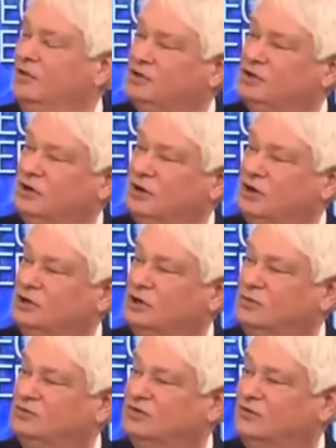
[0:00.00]
in the
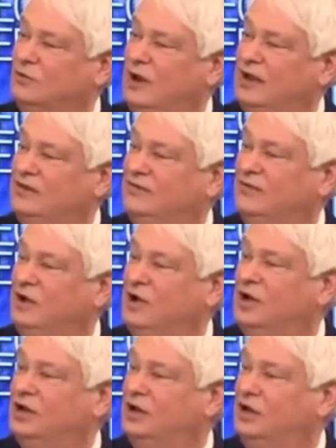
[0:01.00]
terms of the wrath of
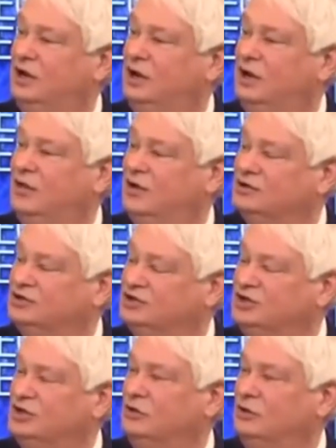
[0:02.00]
God, they're
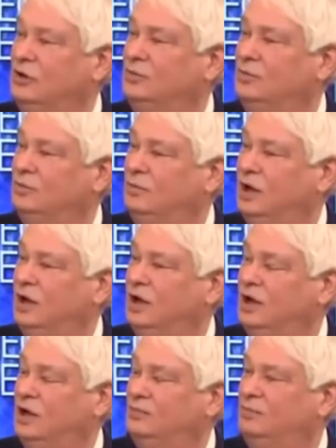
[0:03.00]
still
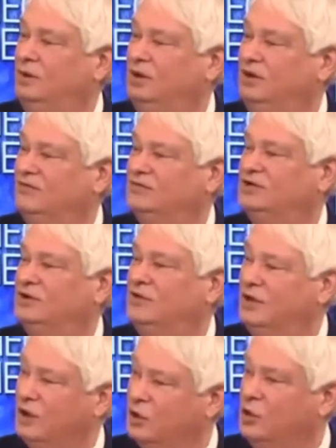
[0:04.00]
unbelievers,
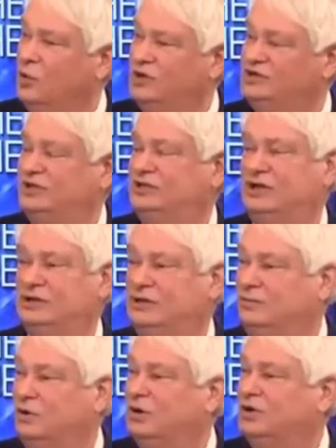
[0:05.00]
and they're the ones that
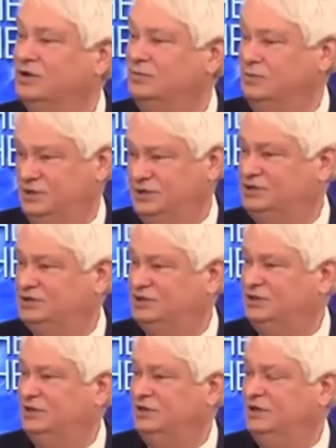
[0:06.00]
take the mark of the
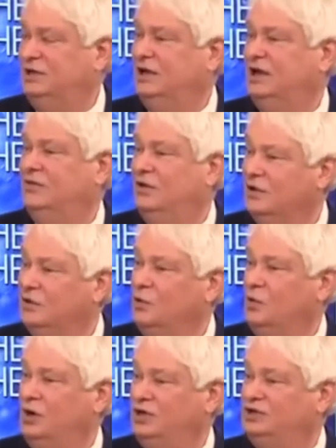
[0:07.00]
beast. And
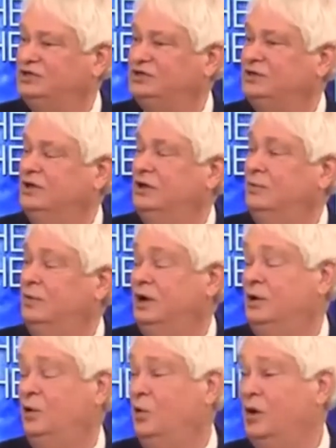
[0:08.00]
they're the ones,
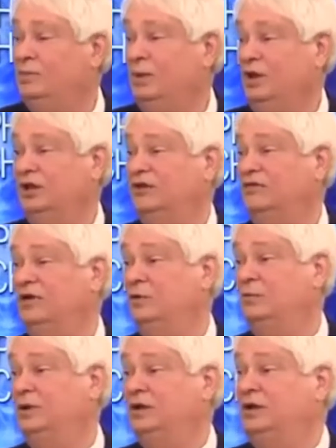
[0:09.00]
but we believe
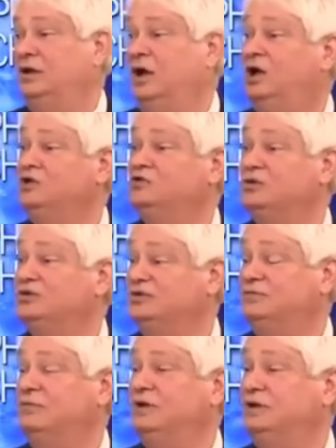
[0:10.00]
there will be
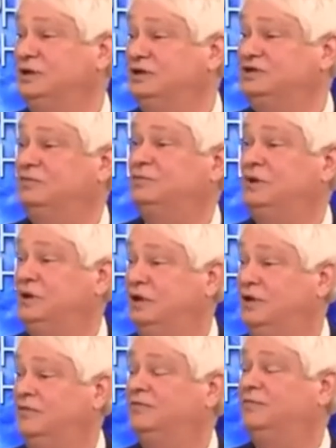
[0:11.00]
hundreds of millions
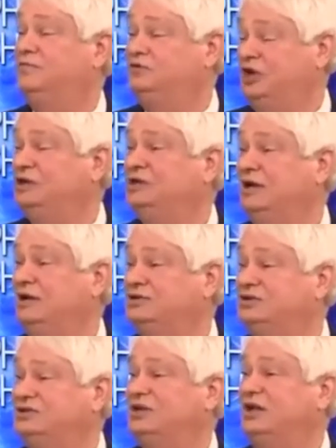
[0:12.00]
of
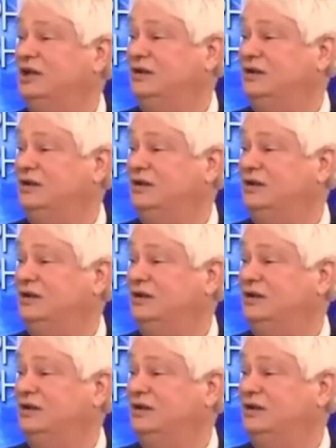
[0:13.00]
Gentiles